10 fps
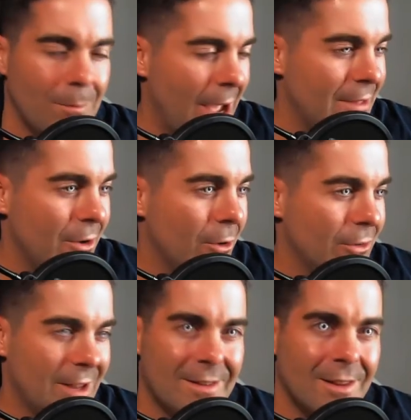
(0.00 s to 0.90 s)
buy
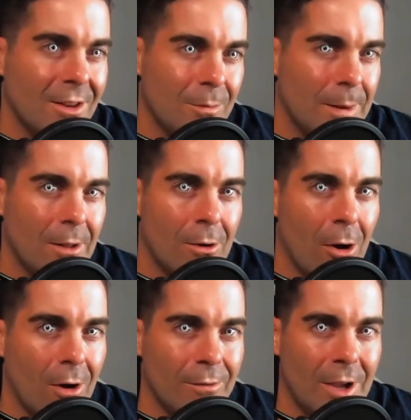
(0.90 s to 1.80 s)
those and accidentally spill
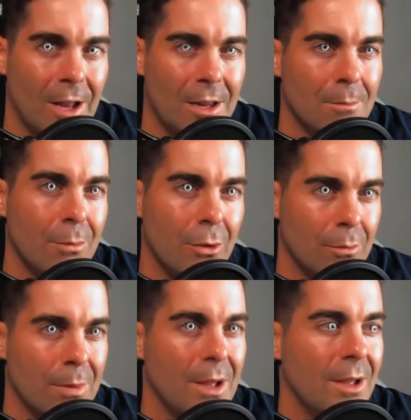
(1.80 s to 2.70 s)
coffee on it,
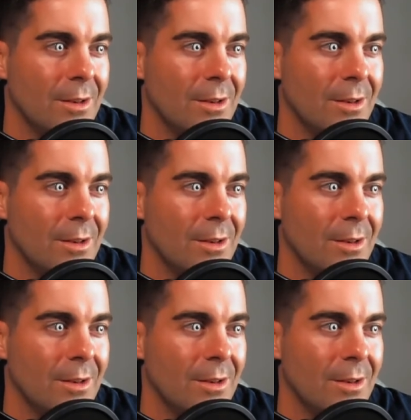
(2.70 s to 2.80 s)
boom,